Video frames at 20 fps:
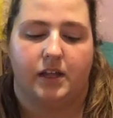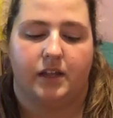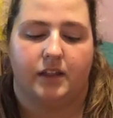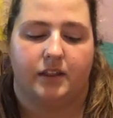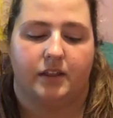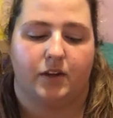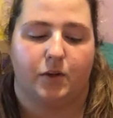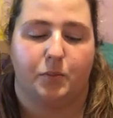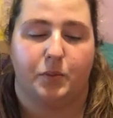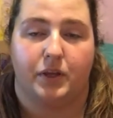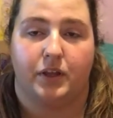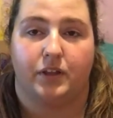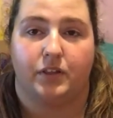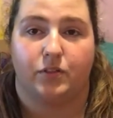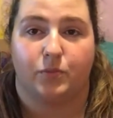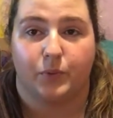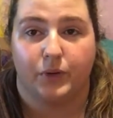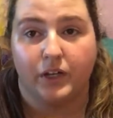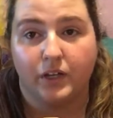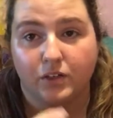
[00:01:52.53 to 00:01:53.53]
there'll be
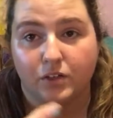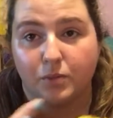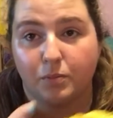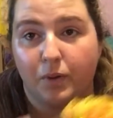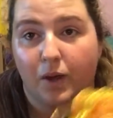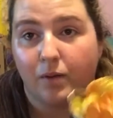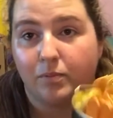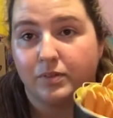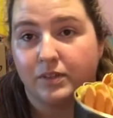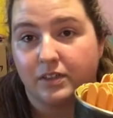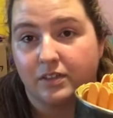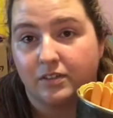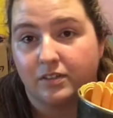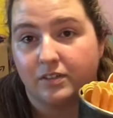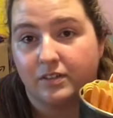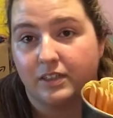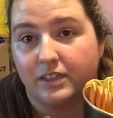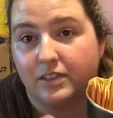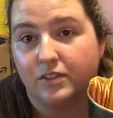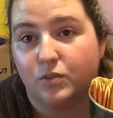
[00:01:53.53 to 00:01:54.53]
300 popsicle
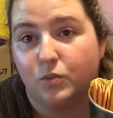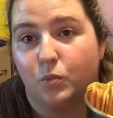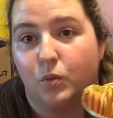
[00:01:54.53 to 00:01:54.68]
sticks,